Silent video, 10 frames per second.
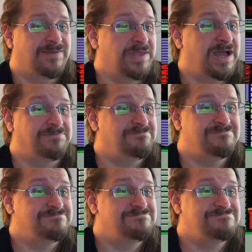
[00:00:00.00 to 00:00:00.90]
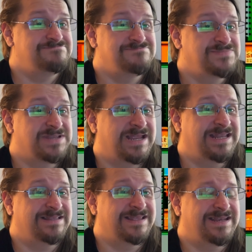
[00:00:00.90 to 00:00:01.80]
I'm not. That
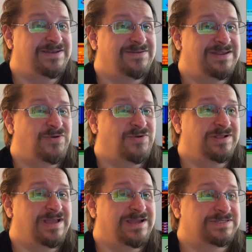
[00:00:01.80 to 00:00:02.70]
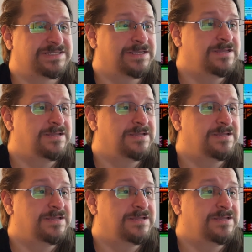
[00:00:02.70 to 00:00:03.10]
ain't, that ain't in my wheelhouse.